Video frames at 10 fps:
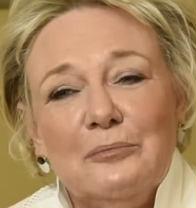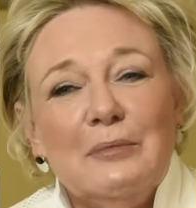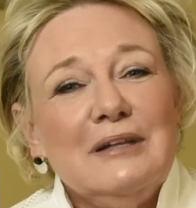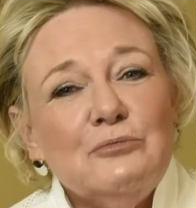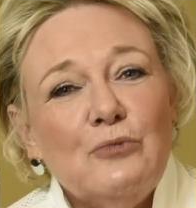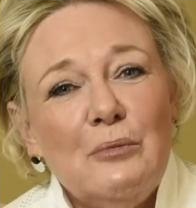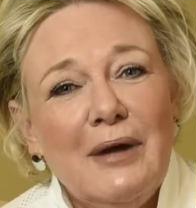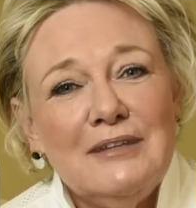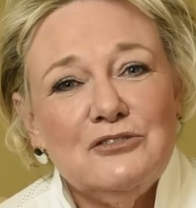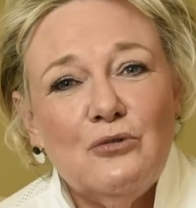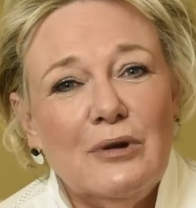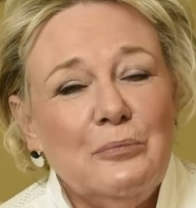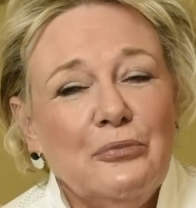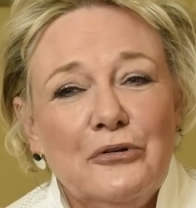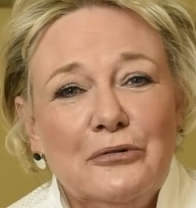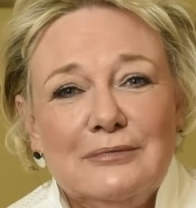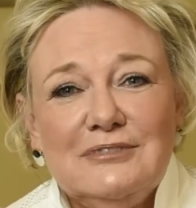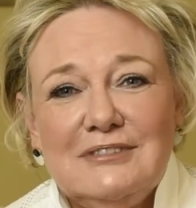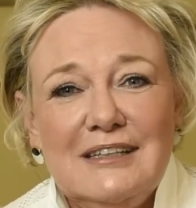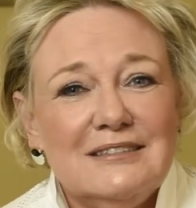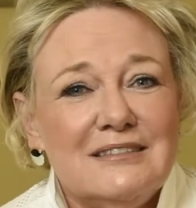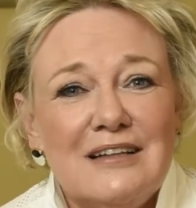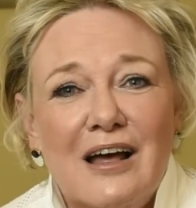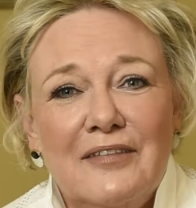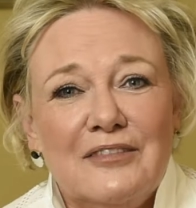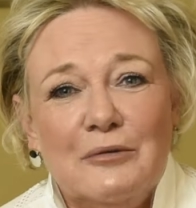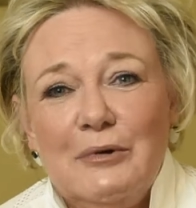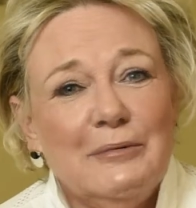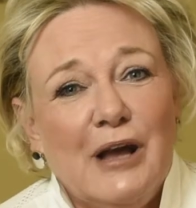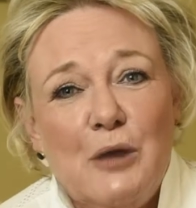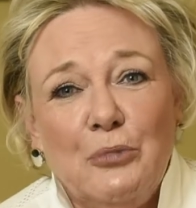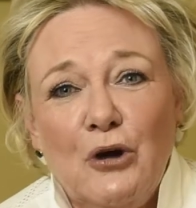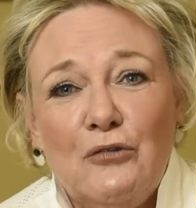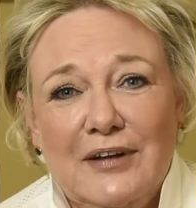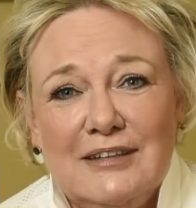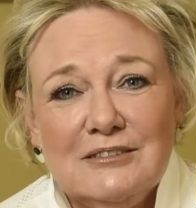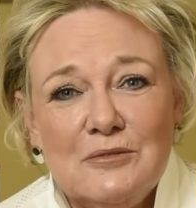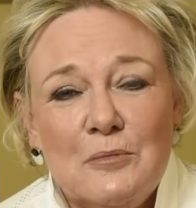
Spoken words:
What my story proves is not that we become perfect,